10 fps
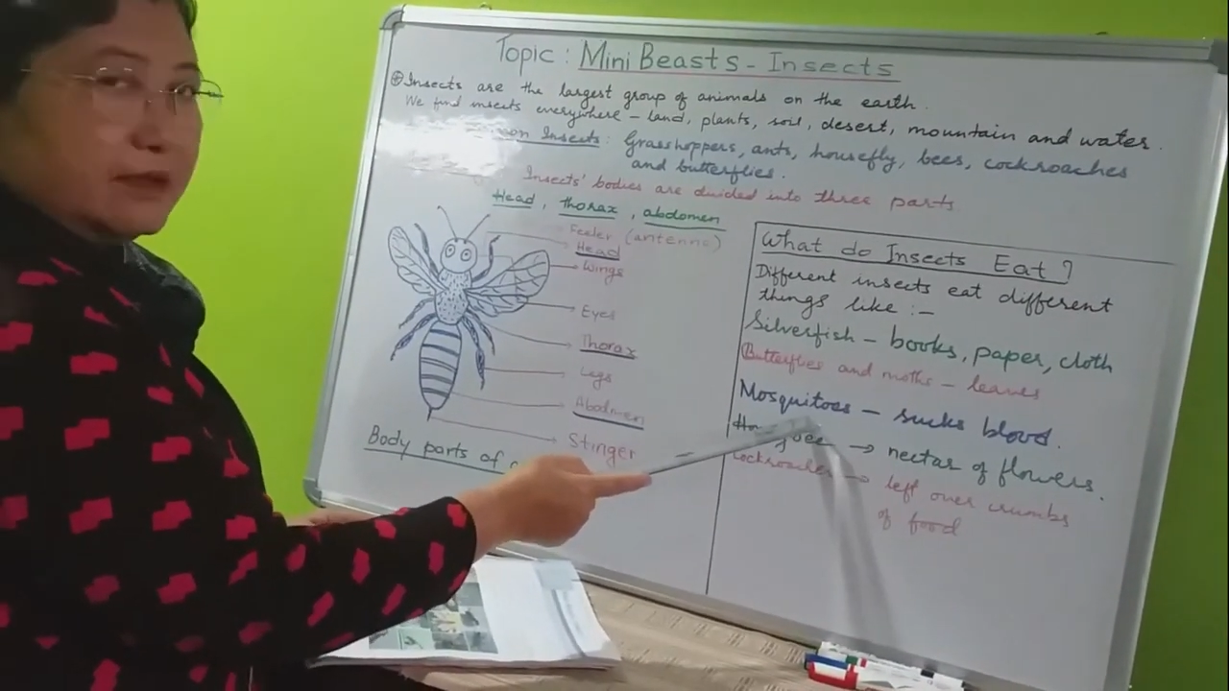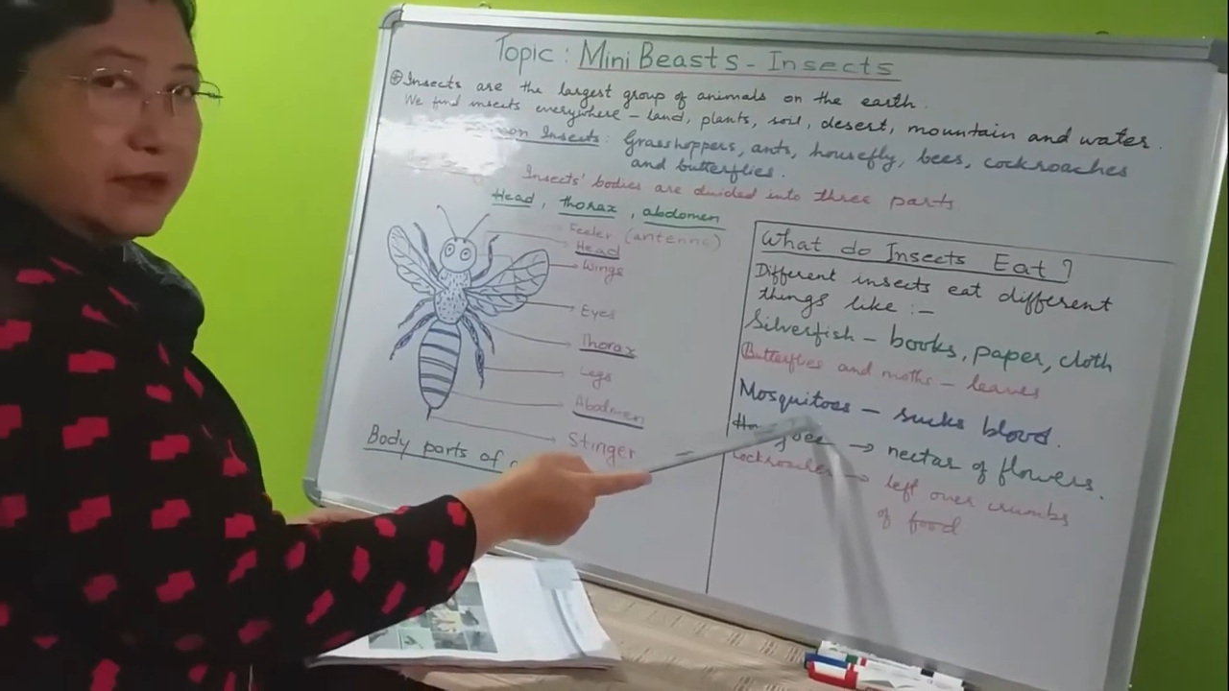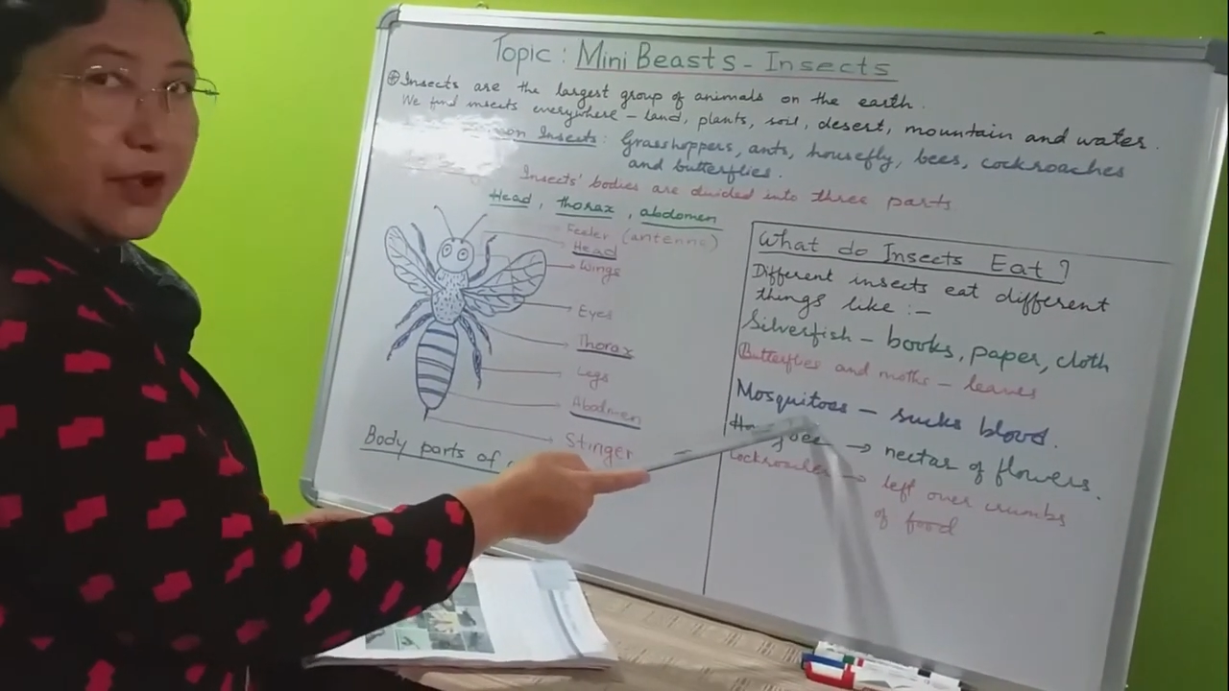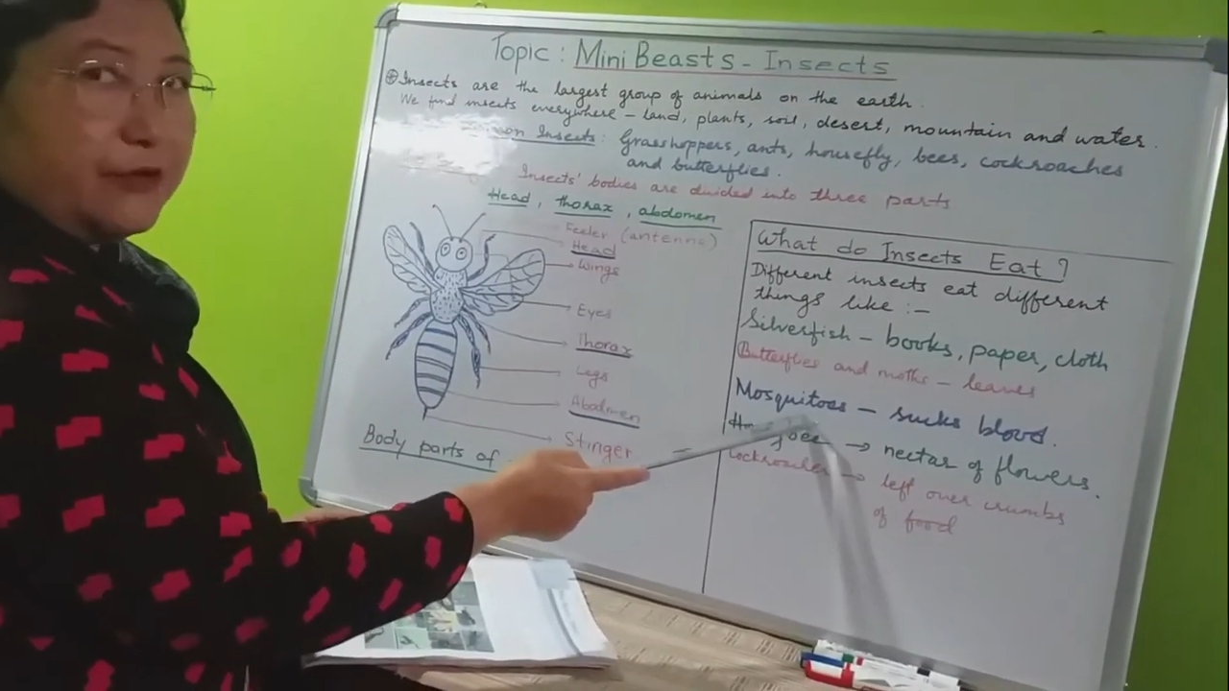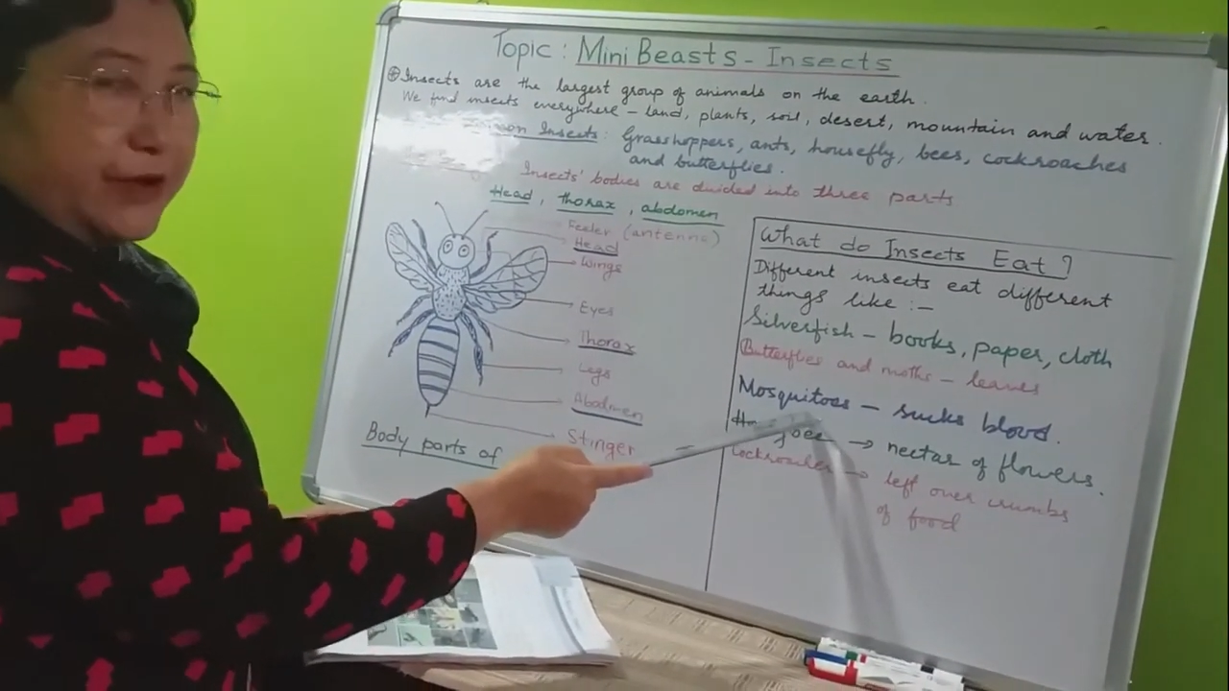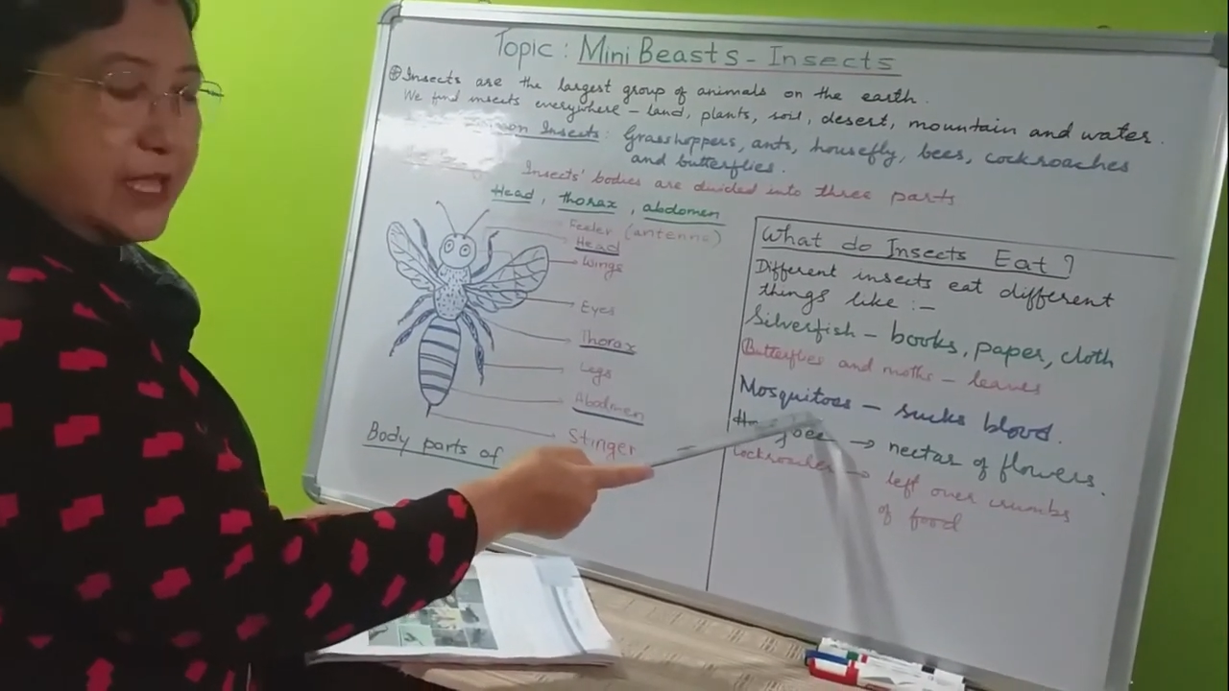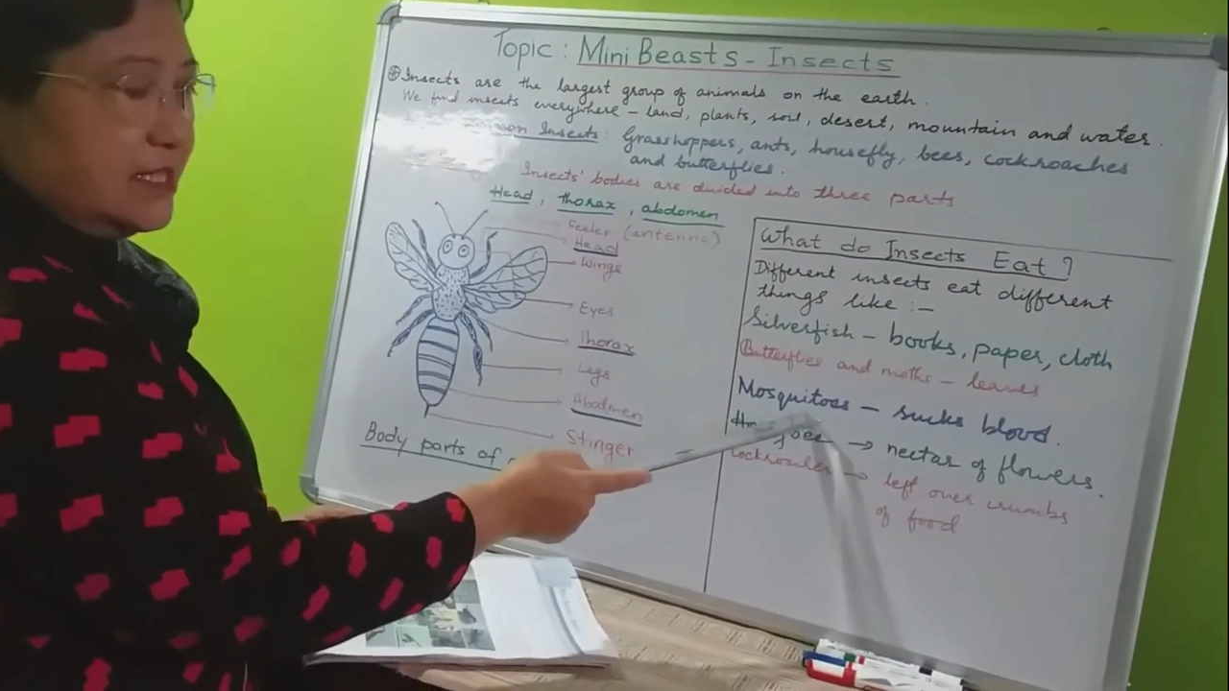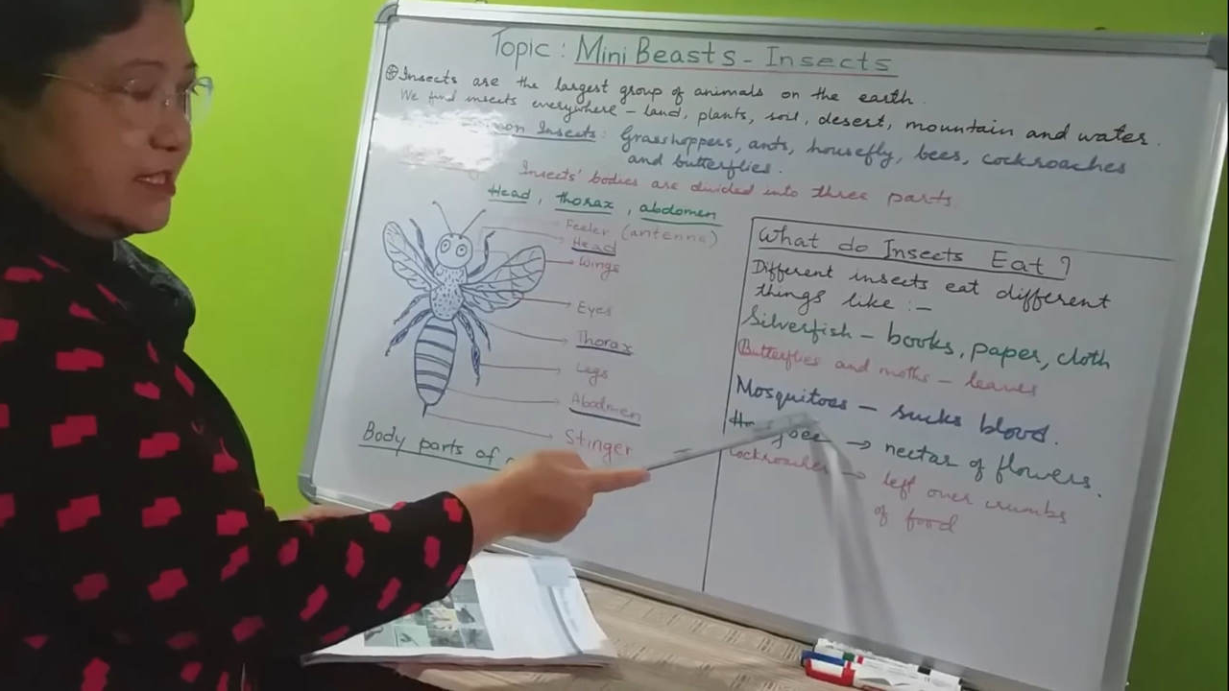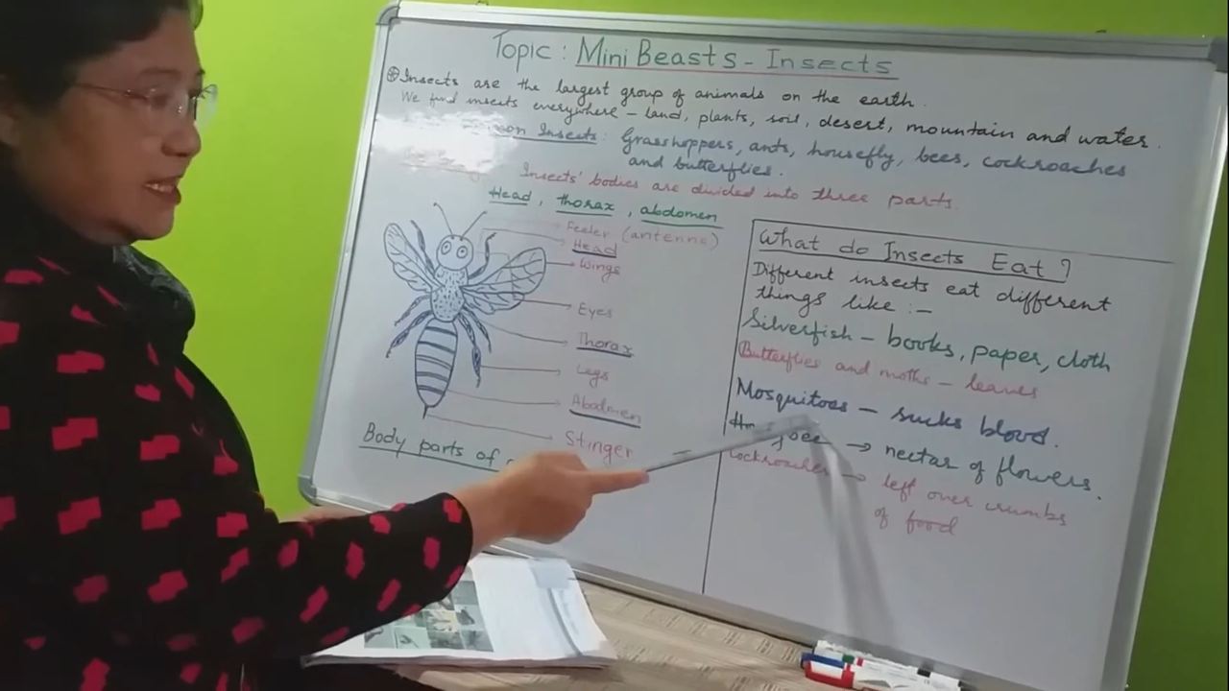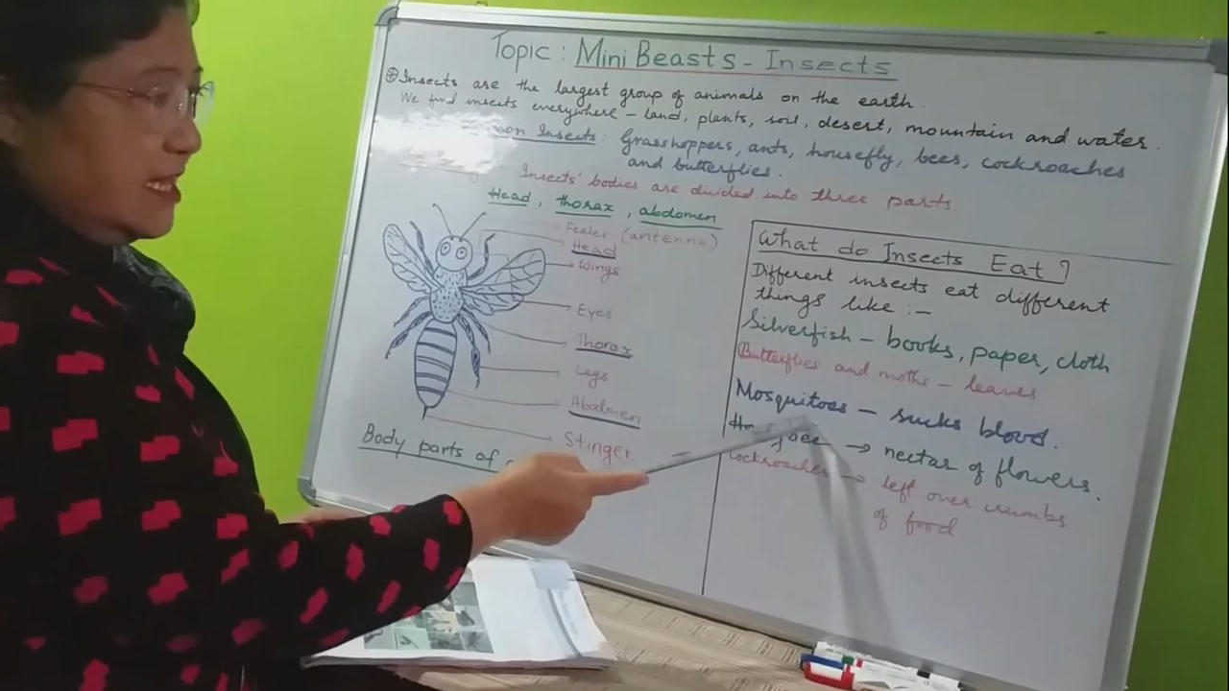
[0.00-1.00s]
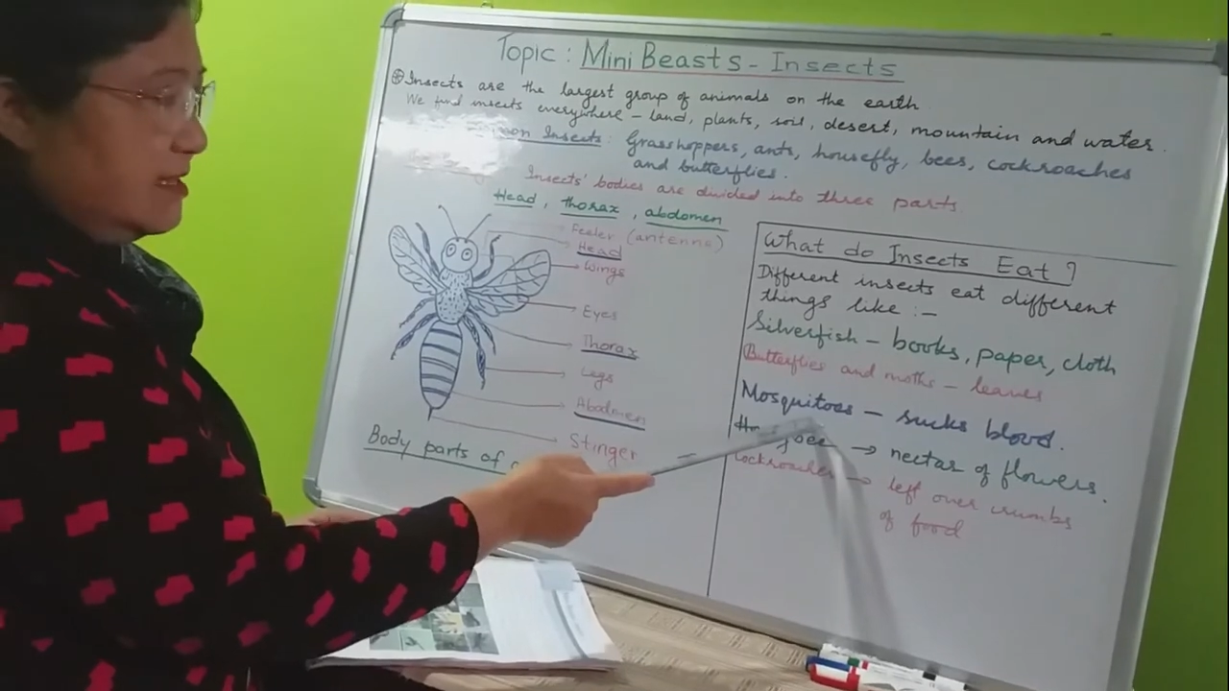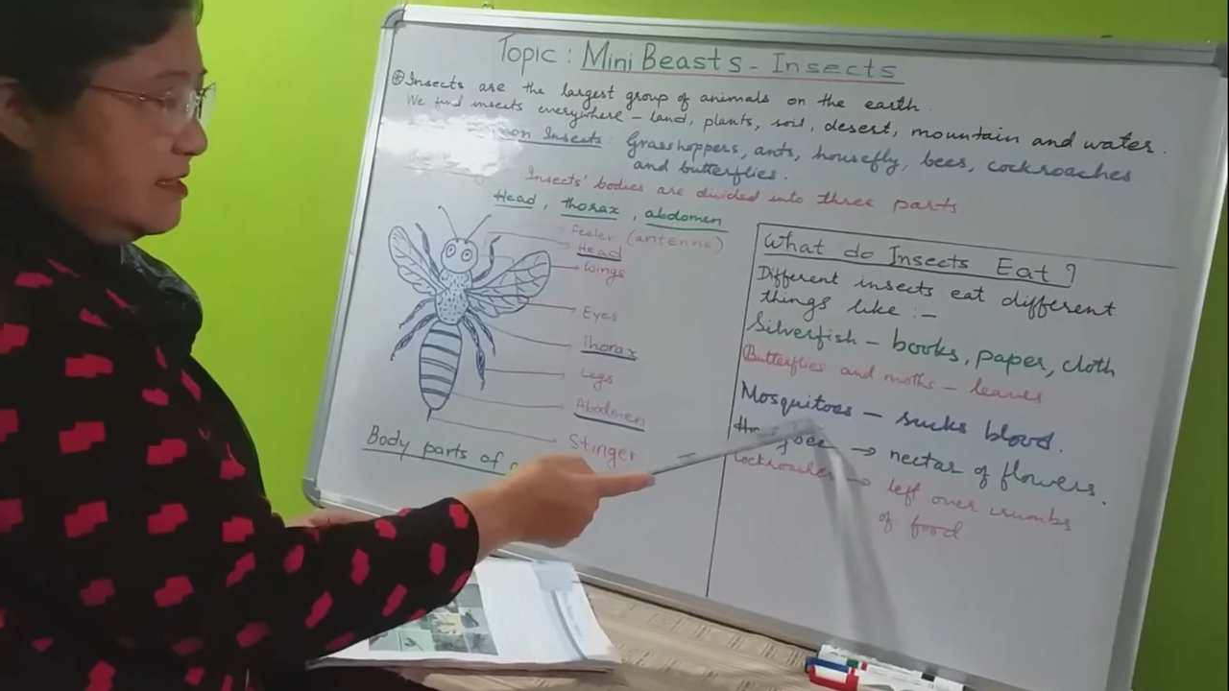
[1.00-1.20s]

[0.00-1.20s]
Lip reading: your friends, isn't it?